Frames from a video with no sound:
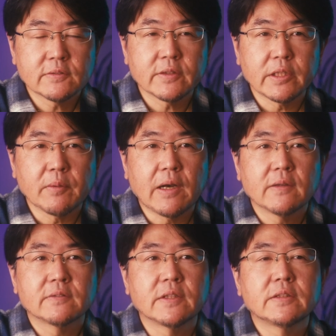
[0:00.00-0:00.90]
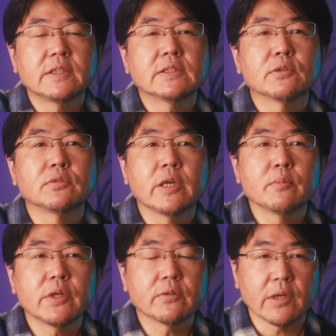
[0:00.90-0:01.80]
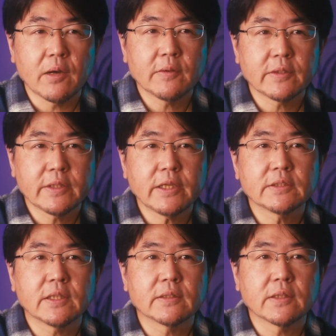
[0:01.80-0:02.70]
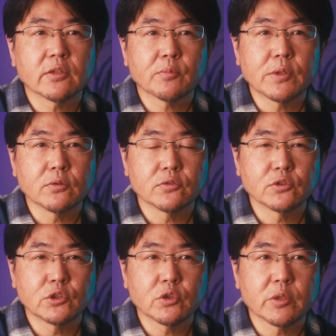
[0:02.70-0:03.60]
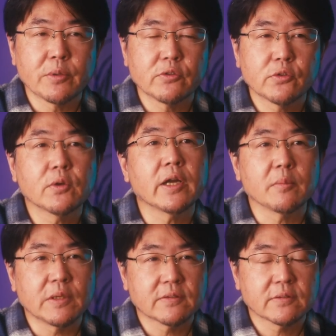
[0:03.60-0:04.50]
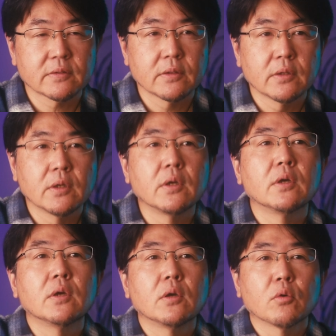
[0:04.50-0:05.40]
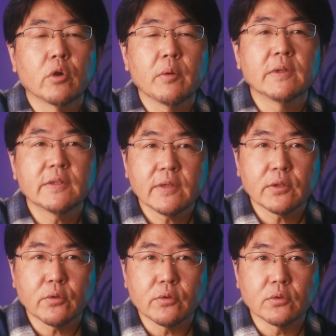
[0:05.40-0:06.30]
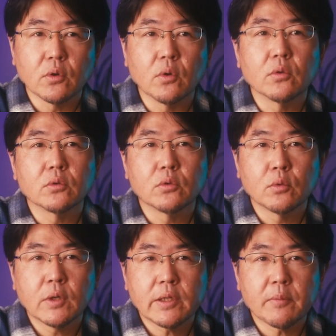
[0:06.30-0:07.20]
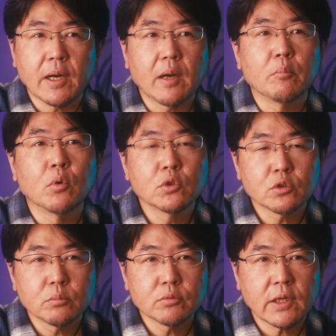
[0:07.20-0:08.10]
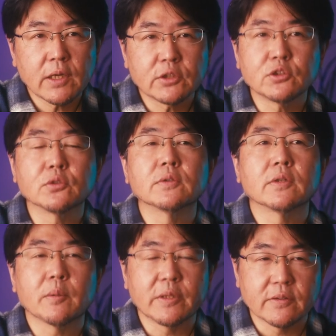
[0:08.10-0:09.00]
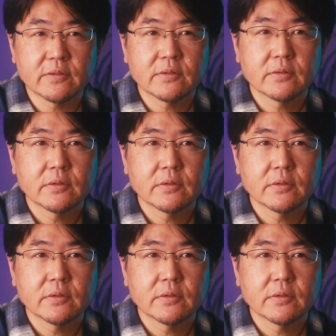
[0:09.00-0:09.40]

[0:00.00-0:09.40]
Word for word: However, in video recording, the shutter speed must be determined according to the configured frame rate. The reason for this is that motion blur is important in videos.